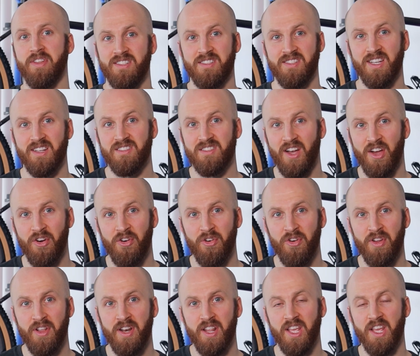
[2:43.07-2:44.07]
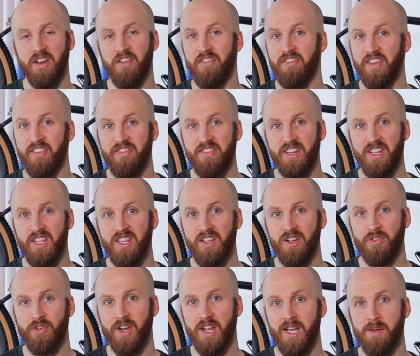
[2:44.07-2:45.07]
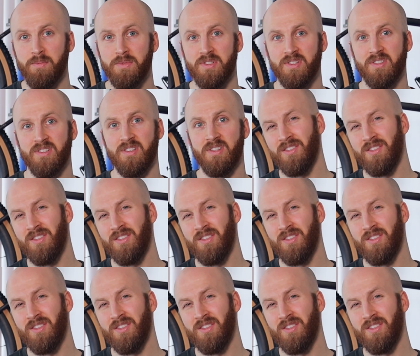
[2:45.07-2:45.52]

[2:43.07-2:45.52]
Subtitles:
650 grams,